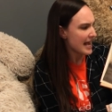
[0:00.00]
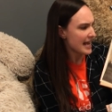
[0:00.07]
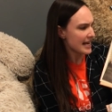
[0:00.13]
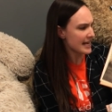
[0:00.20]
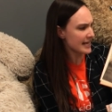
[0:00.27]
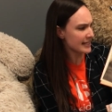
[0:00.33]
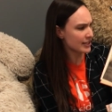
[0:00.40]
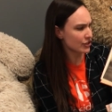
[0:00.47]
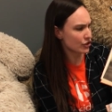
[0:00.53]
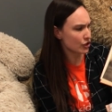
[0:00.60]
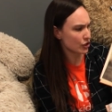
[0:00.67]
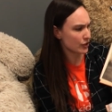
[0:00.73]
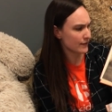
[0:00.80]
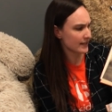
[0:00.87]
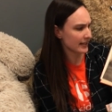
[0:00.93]
He
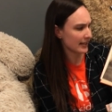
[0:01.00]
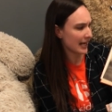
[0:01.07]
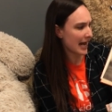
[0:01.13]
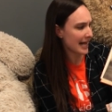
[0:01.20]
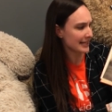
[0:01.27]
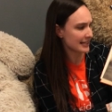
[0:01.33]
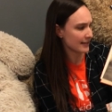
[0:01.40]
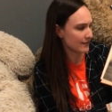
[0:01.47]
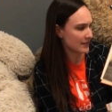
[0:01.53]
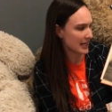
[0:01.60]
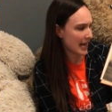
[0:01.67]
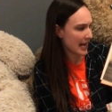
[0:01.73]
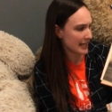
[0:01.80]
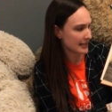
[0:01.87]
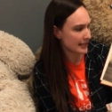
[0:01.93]
deserves lots of
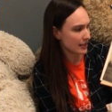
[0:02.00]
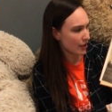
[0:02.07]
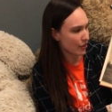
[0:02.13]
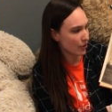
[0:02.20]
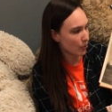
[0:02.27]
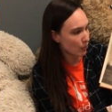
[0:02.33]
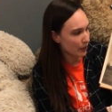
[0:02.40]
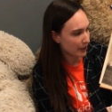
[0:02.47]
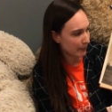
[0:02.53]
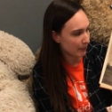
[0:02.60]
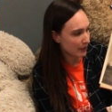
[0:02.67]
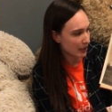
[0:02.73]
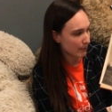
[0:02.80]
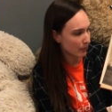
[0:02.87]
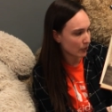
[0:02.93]
dots, the wooden
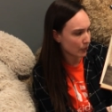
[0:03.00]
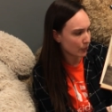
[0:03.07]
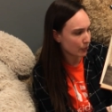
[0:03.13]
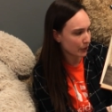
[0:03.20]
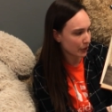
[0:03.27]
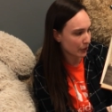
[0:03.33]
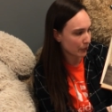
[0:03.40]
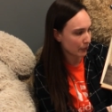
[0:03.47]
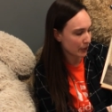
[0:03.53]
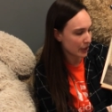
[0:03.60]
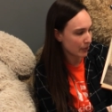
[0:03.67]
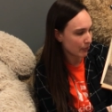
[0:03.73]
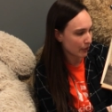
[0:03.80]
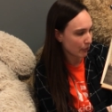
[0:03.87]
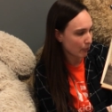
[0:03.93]
people would
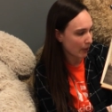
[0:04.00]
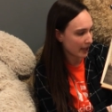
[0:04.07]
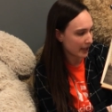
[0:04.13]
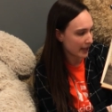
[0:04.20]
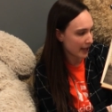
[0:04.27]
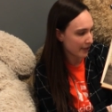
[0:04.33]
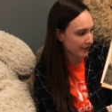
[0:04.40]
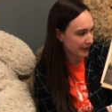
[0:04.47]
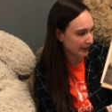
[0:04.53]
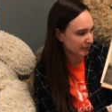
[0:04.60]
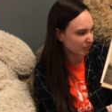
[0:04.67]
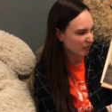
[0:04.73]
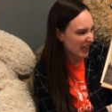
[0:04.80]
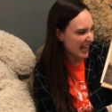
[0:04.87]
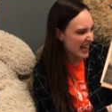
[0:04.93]
agree with one another.
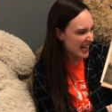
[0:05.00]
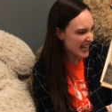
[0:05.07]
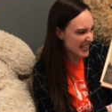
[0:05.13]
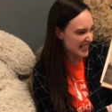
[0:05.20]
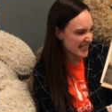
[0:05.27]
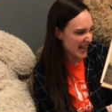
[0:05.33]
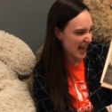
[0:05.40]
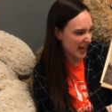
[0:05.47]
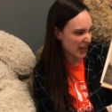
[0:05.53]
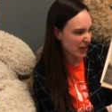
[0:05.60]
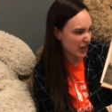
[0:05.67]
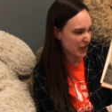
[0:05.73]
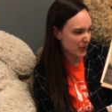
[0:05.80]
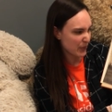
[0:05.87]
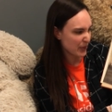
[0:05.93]
He's not a
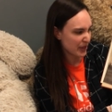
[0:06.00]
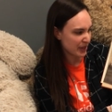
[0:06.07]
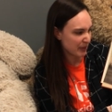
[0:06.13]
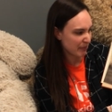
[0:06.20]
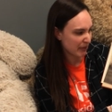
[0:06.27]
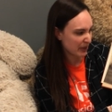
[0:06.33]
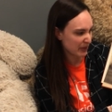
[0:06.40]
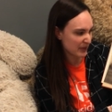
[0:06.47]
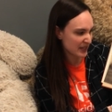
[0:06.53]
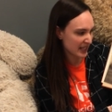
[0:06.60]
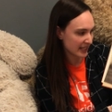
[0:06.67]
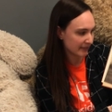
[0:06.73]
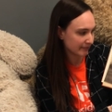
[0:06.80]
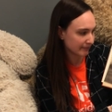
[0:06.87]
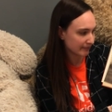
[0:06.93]
good wooden
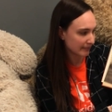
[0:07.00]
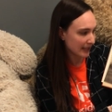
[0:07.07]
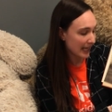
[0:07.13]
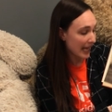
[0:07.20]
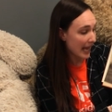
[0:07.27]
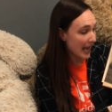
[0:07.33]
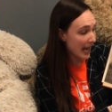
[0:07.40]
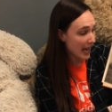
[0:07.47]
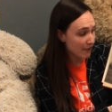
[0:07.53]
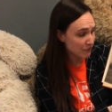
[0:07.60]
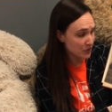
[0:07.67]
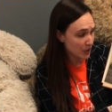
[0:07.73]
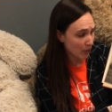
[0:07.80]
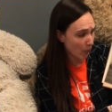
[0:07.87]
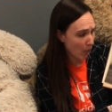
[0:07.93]
person.
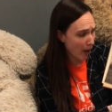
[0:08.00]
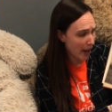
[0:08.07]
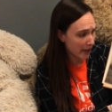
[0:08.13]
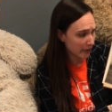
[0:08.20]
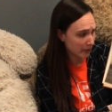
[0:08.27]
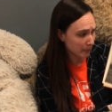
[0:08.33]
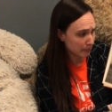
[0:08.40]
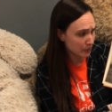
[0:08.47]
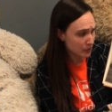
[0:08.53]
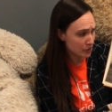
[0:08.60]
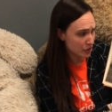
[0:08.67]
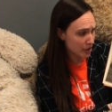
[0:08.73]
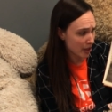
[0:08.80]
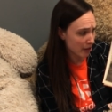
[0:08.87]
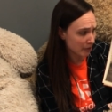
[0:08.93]
After a while,
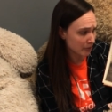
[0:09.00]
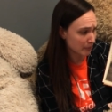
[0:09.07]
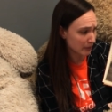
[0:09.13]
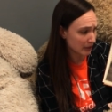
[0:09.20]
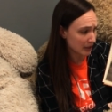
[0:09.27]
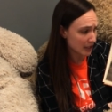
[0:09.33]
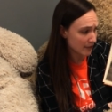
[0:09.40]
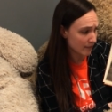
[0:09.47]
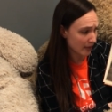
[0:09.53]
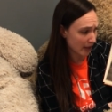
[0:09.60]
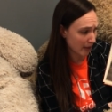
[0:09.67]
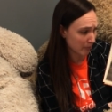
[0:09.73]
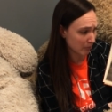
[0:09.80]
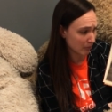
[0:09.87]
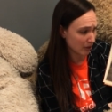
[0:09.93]
Punchinello believed
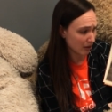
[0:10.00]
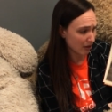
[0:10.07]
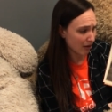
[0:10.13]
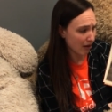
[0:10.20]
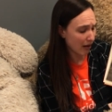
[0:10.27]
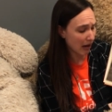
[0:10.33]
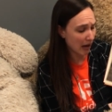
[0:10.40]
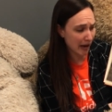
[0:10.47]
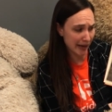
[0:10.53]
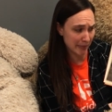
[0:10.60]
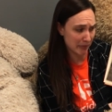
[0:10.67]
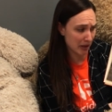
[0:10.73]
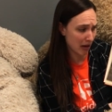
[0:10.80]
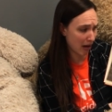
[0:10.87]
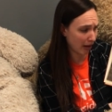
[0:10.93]
them.
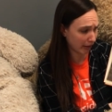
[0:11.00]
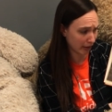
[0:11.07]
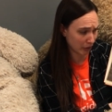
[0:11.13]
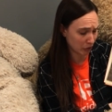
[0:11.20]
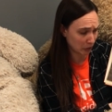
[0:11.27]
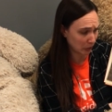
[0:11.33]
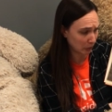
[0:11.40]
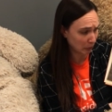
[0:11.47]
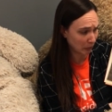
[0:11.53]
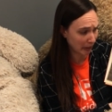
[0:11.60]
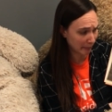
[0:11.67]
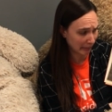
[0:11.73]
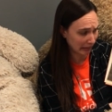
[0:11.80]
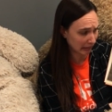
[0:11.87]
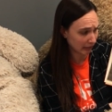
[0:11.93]
I'm not a good
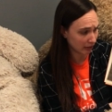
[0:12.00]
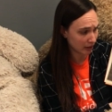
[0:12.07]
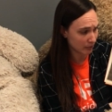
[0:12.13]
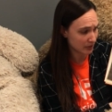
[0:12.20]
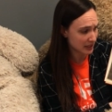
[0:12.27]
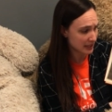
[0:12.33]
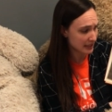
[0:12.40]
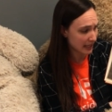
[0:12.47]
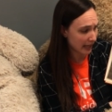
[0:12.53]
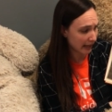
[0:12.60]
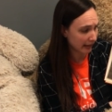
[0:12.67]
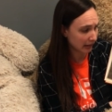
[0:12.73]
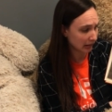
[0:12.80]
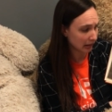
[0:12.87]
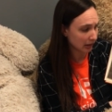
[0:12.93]
Wemmick, he would
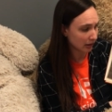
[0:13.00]
say.